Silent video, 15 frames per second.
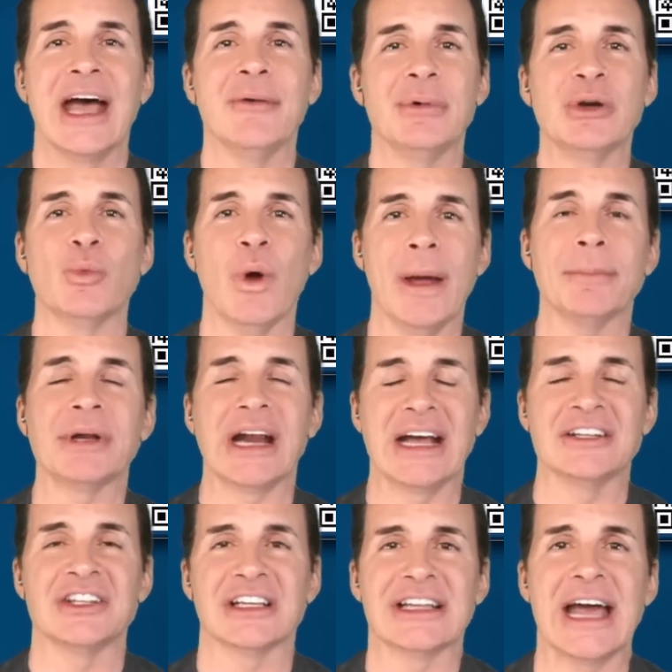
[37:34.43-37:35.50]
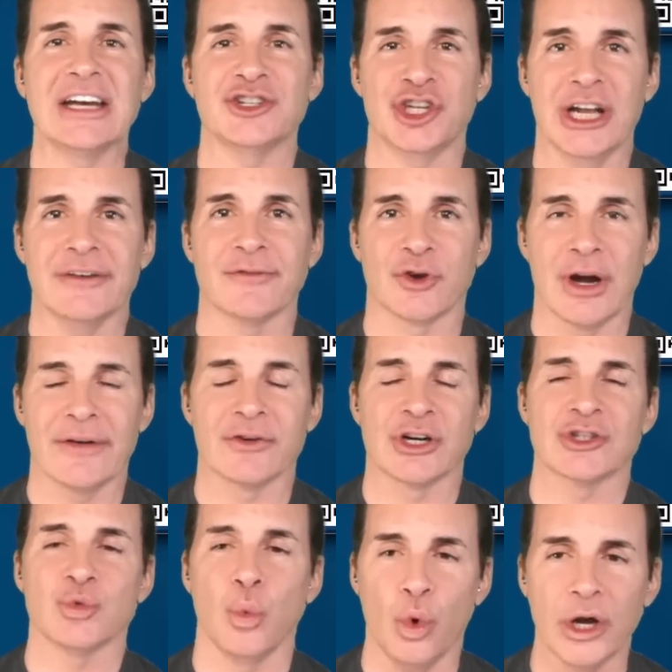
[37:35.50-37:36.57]
have been weaponizing that shit forever.
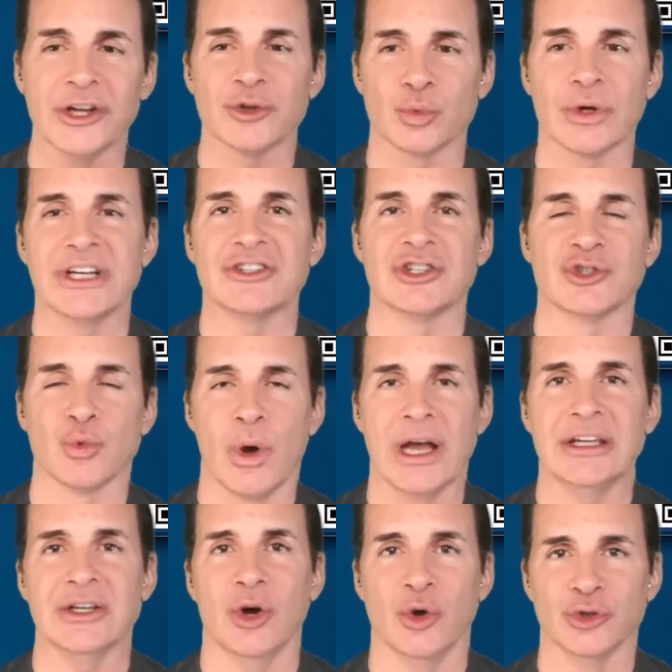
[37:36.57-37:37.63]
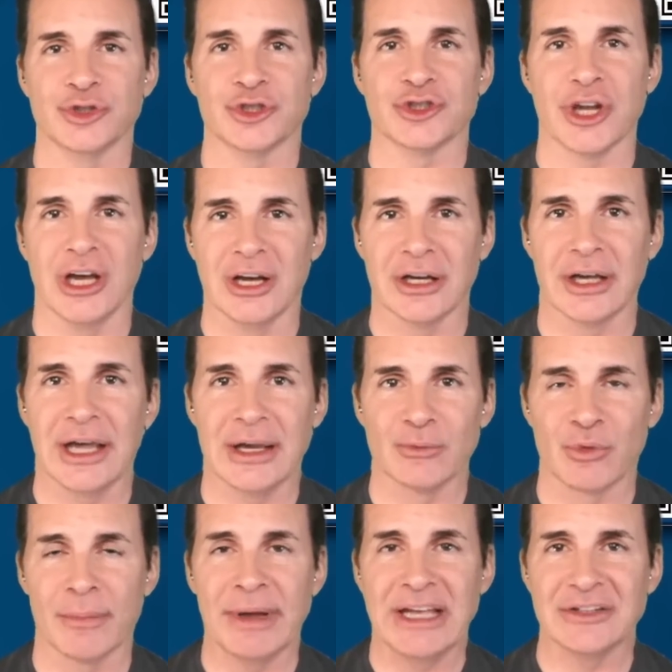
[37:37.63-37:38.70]
It's one of the reasons why you hold your tongue
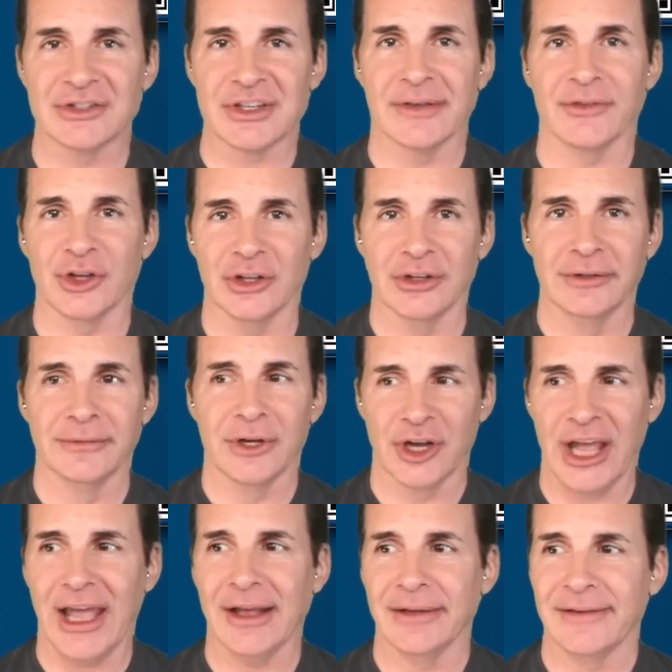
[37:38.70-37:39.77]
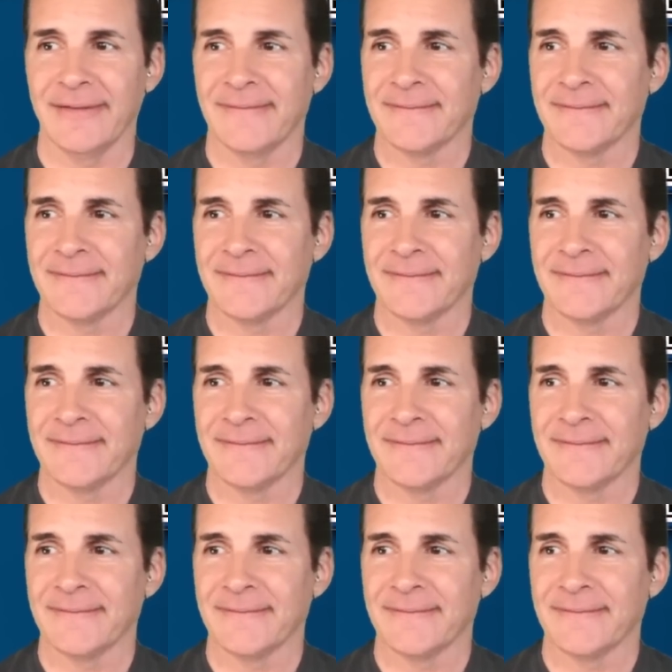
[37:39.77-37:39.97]
and remain civil, okay?